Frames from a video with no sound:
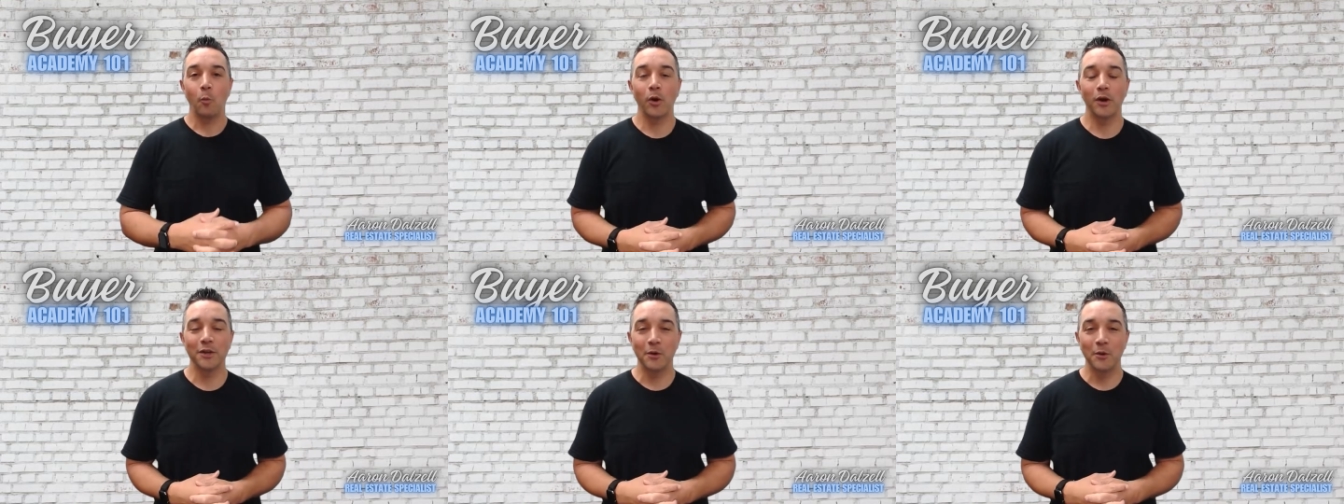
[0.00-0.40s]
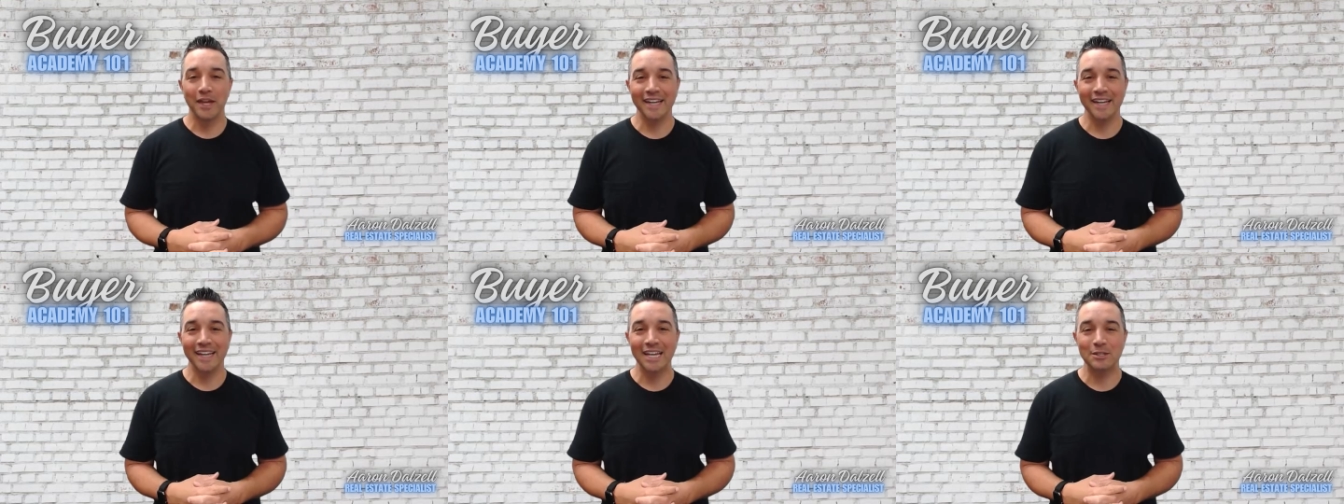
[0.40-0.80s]
we're going to go
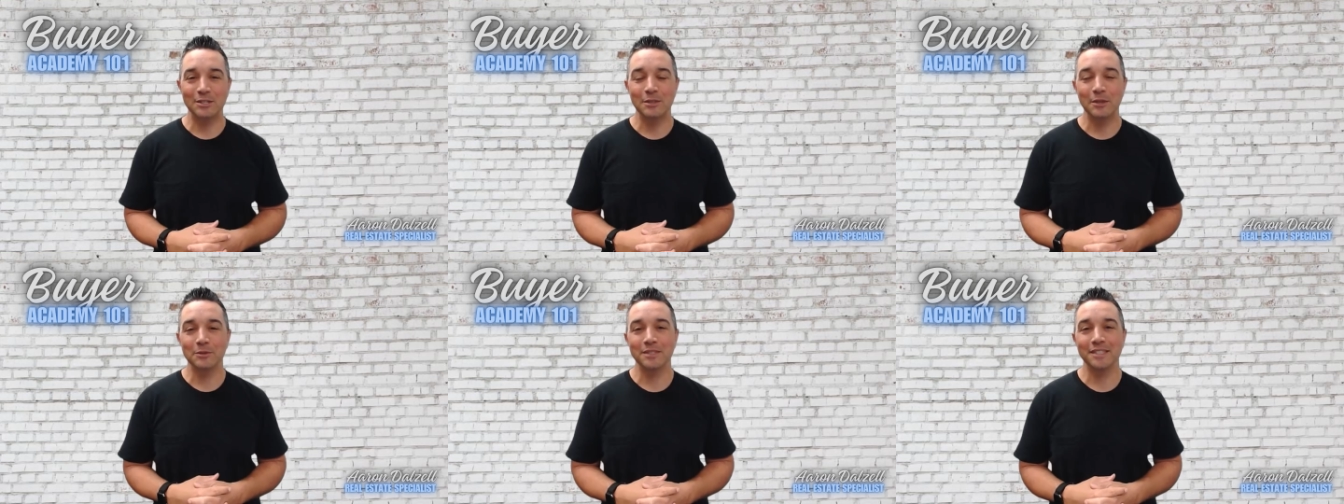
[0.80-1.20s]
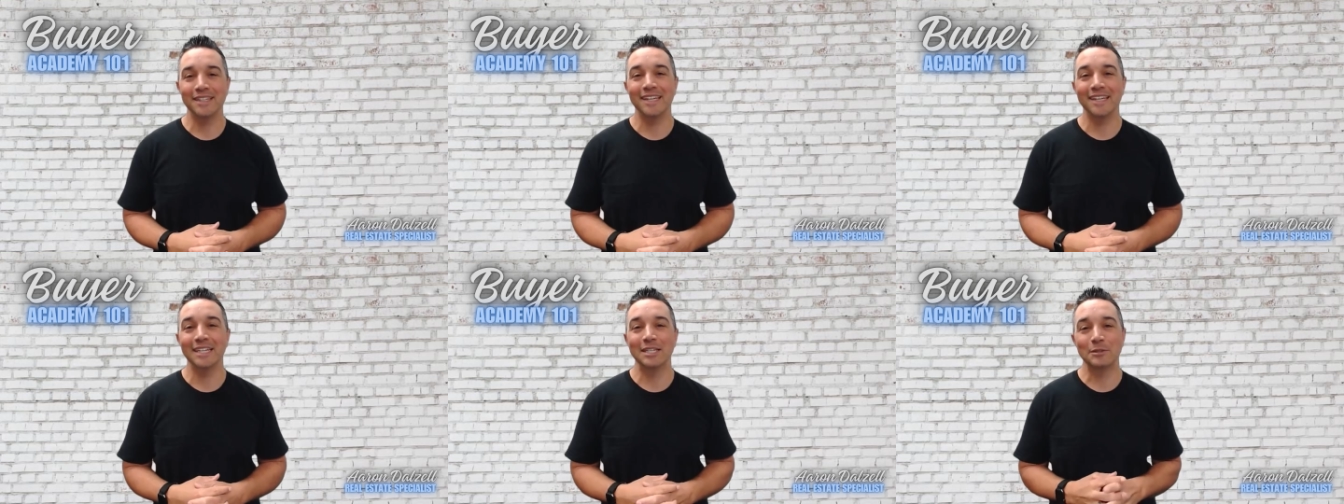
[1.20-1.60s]
ahead and get you those
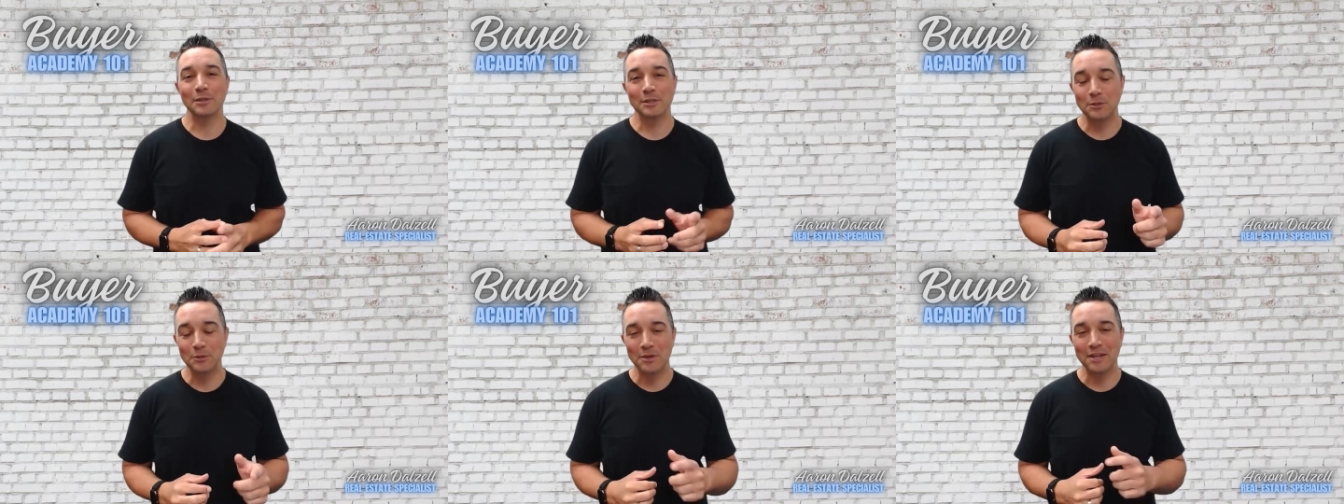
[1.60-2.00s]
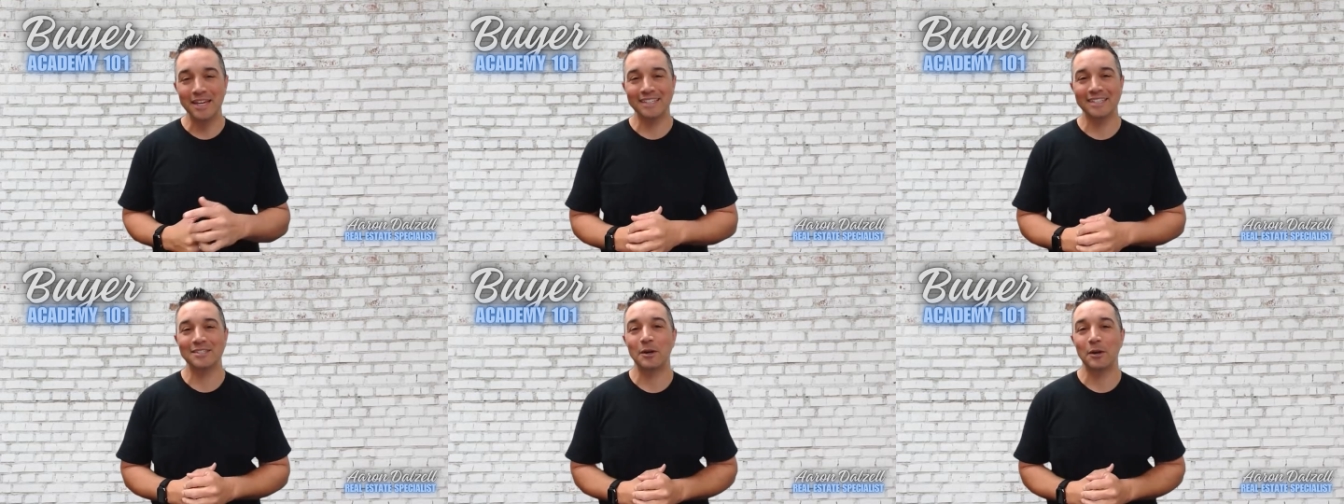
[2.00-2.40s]
keys so that you can
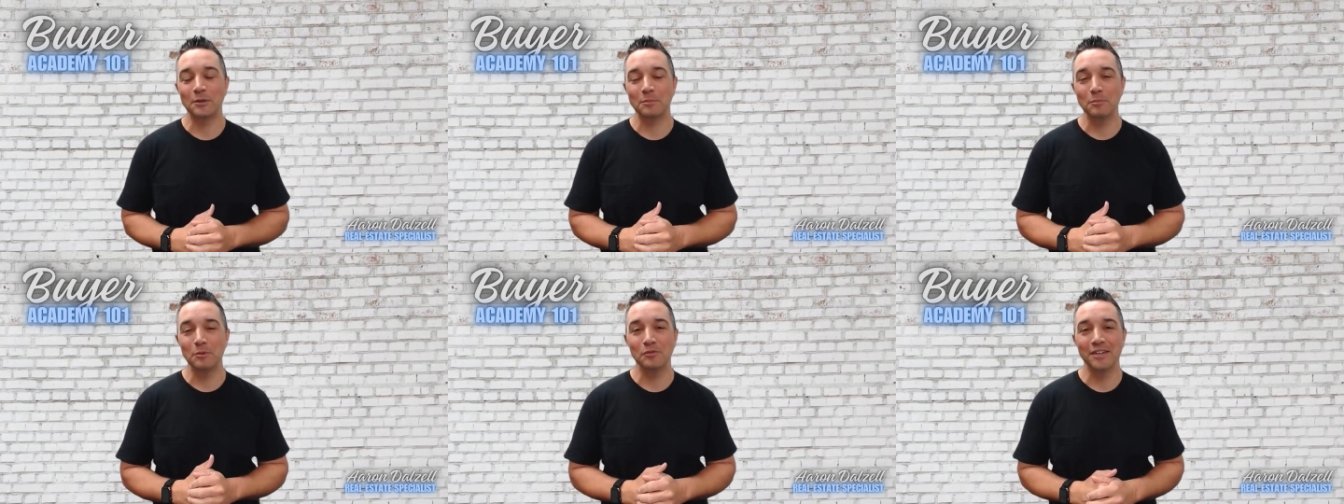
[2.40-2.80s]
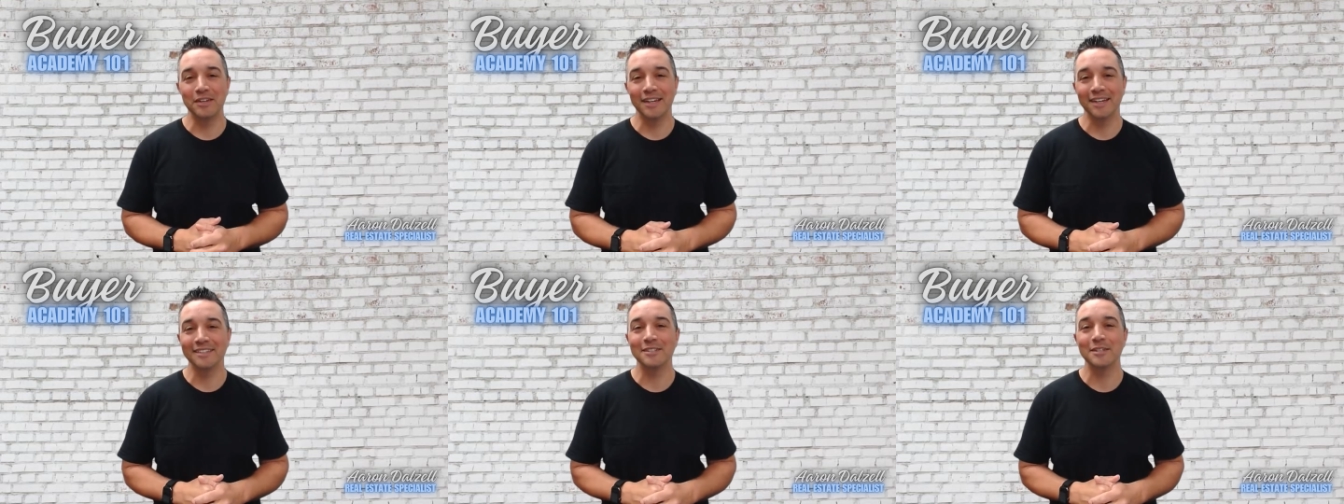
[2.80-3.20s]
get to start to
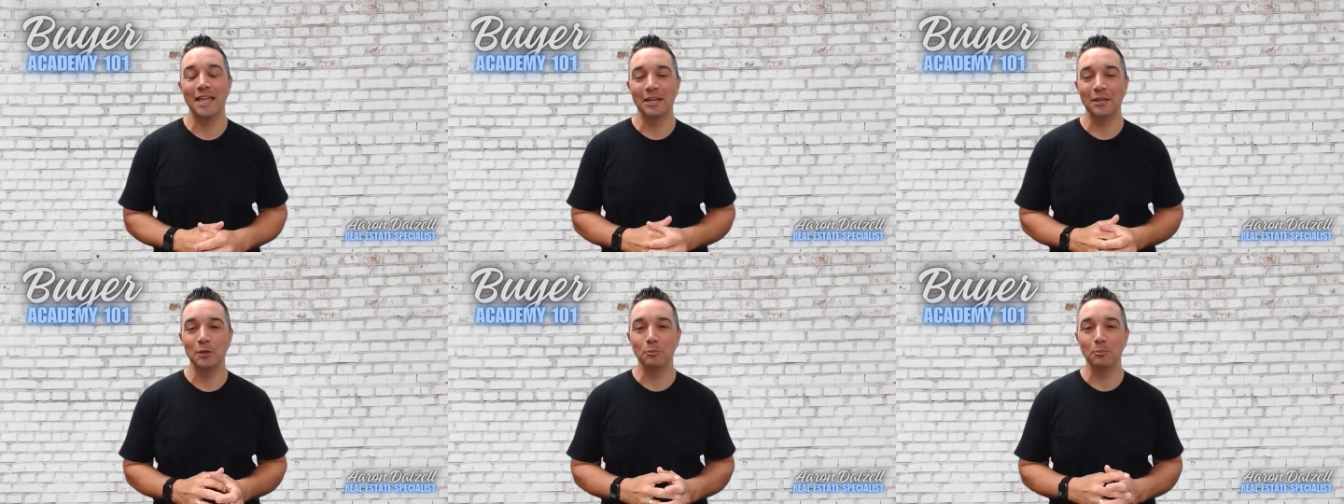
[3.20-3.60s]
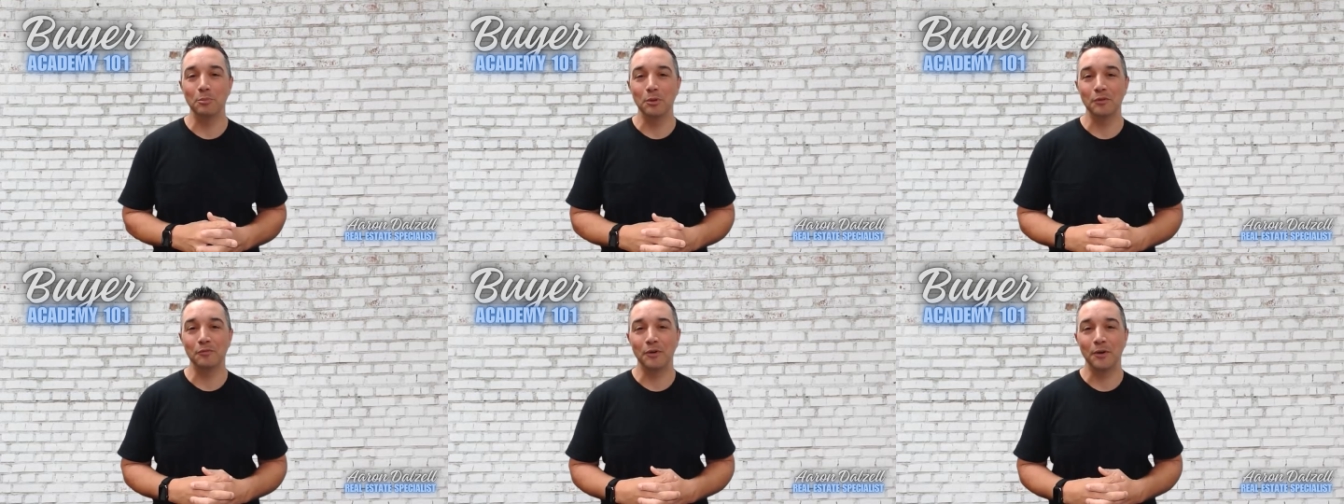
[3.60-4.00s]
moving into that new
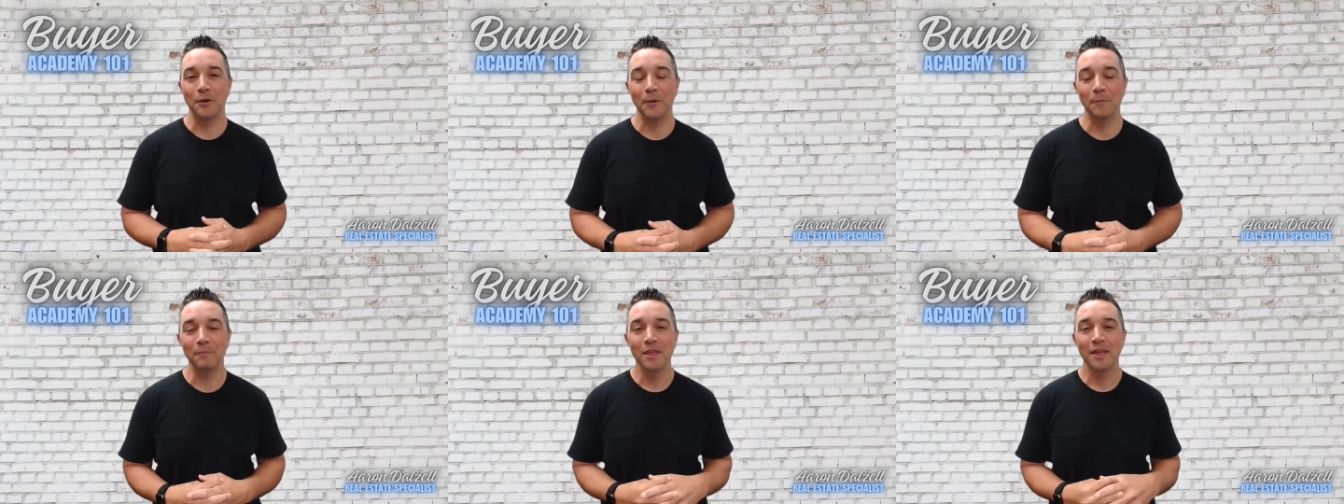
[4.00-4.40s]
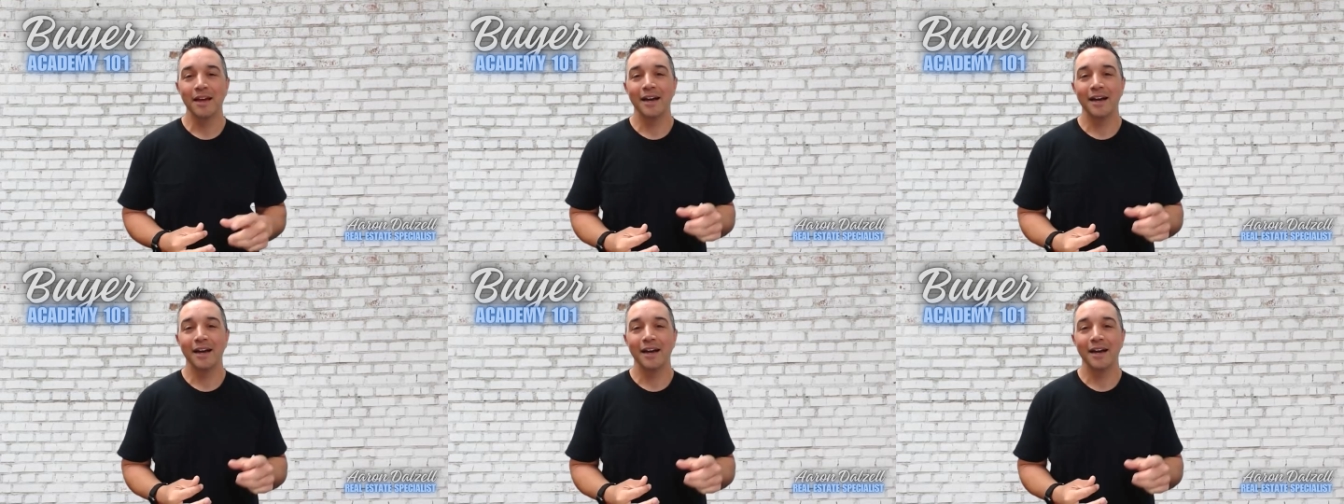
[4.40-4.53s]
beautiful home.